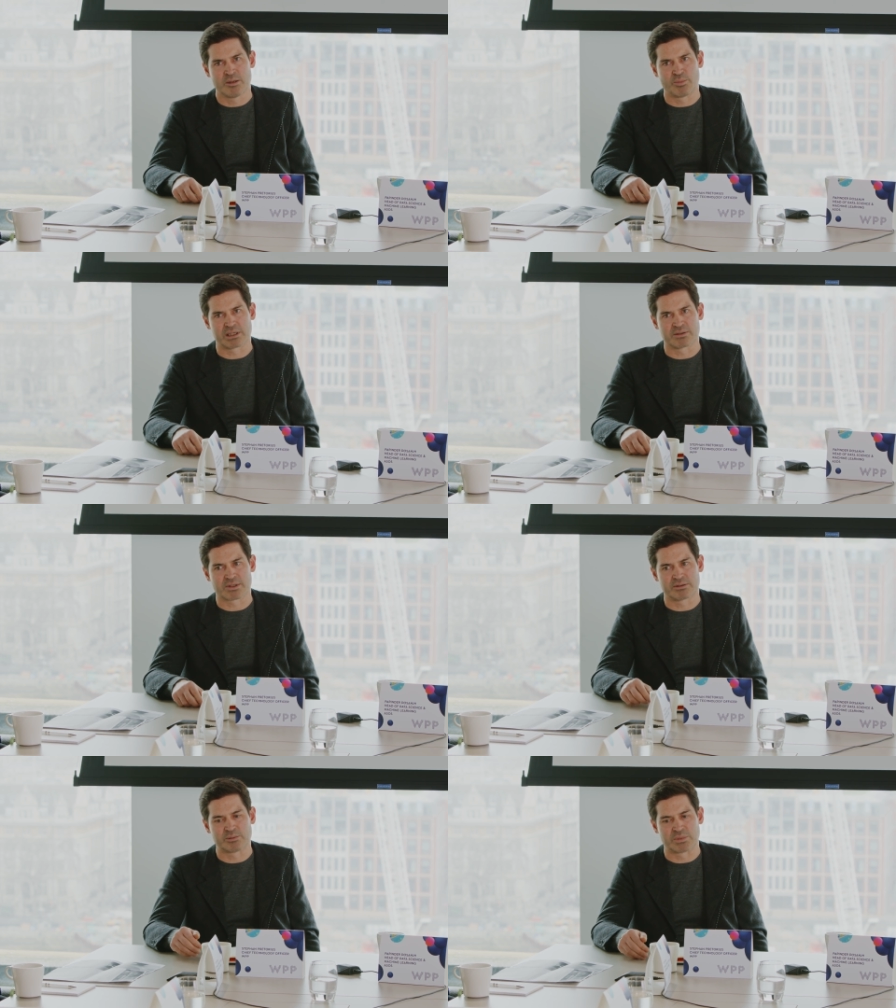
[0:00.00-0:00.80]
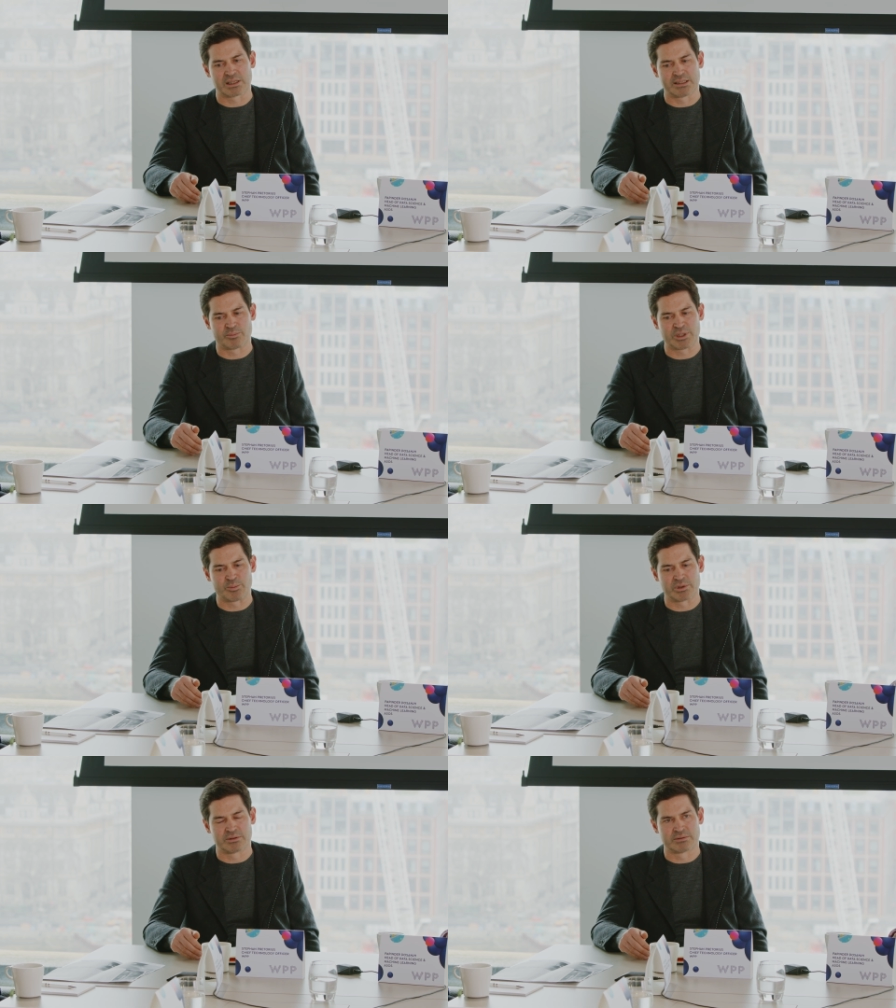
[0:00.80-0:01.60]
because ultimately the
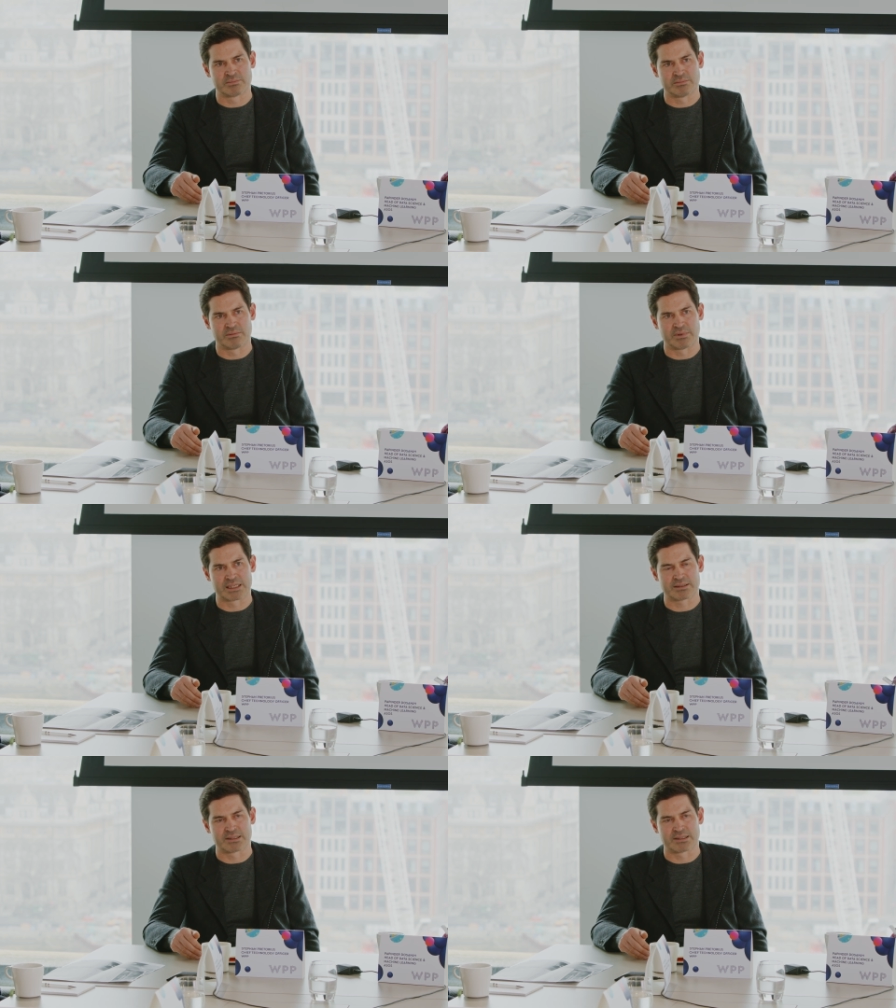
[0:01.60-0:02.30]
people that